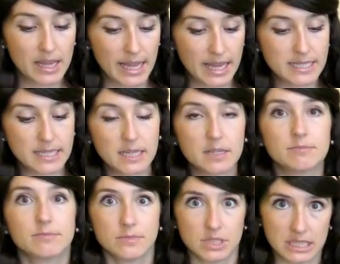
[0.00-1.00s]
adding,
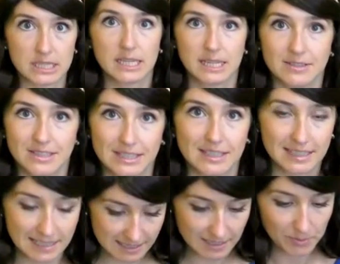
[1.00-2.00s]
just like you did in
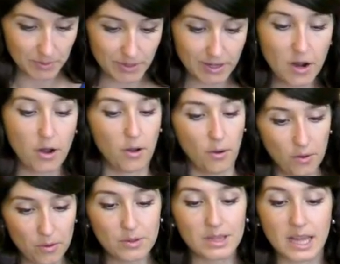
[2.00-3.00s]
the timbre,
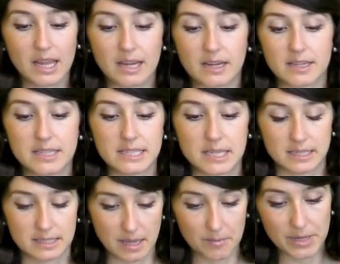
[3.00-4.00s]
all layers,
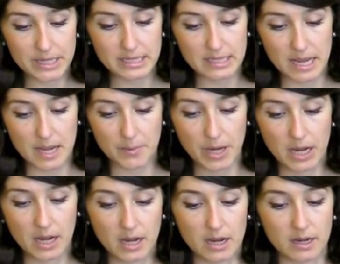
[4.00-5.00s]
step by step,
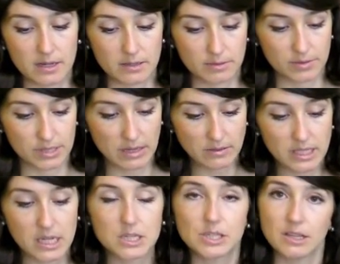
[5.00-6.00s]
uh, sound
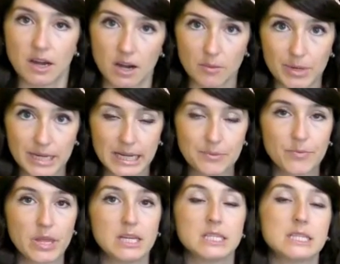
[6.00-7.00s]
texture harmony,
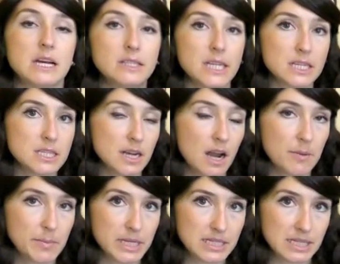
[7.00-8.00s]
sound texture
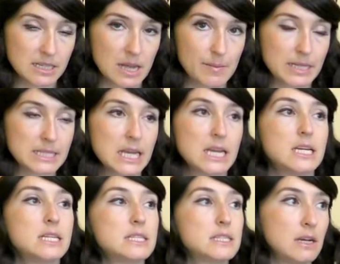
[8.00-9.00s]
harmony dynamics,
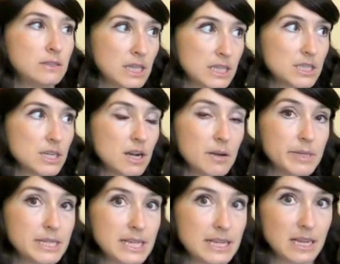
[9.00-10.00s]
sound texture
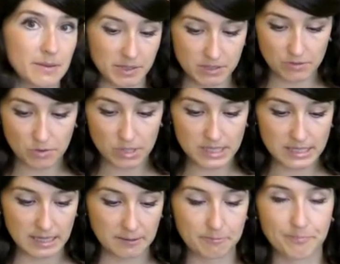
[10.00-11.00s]
harmony dynamics
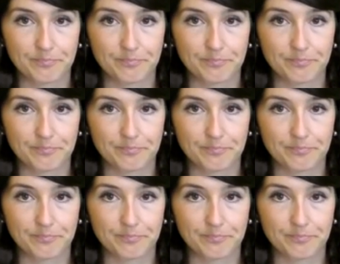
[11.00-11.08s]
voicing.